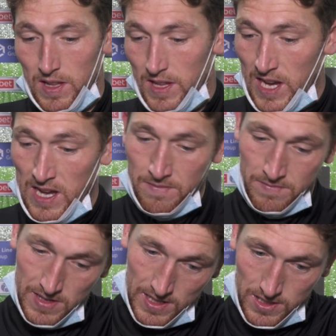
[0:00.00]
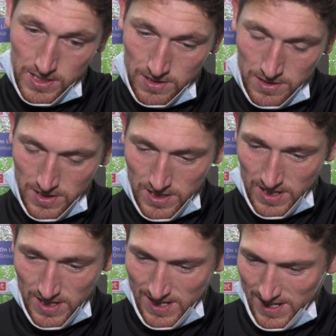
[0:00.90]
Yeah, that's
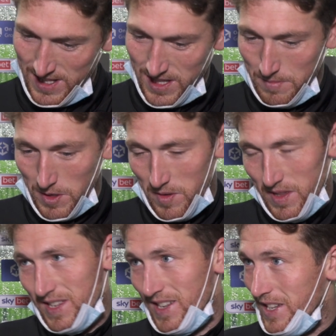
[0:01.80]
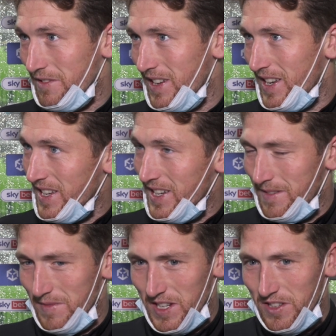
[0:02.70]
the beauty of this league really.
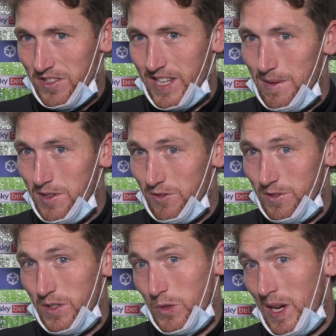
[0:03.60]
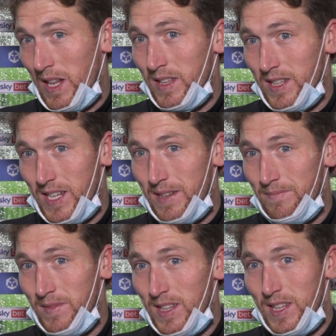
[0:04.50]
You've got no time to dwell,
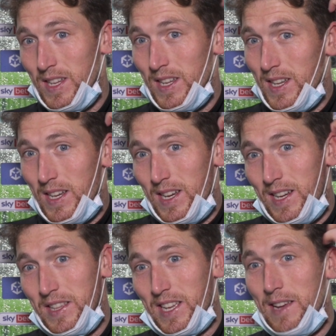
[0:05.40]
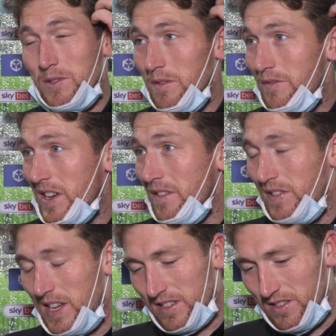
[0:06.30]
and the games come thick and
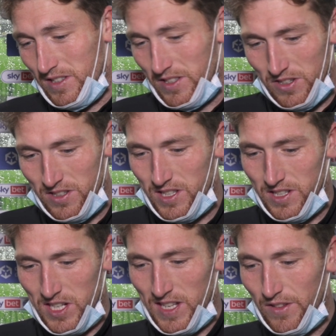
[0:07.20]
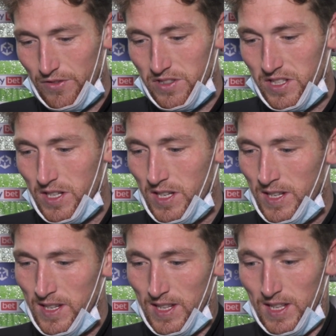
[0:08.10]
fast, so it's a chance for us to
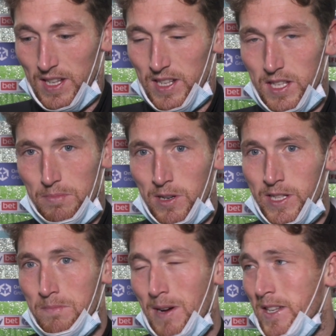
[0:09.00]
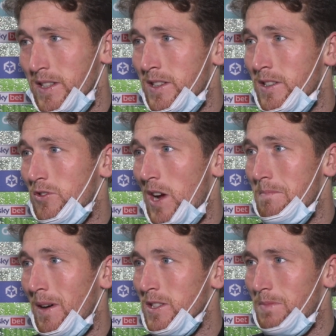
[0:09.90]
put it to bed and try
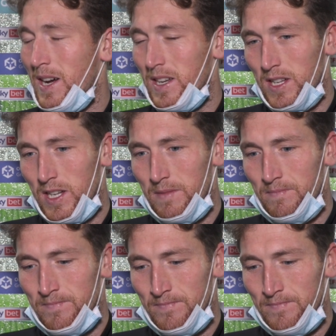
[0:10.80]
and bounce back the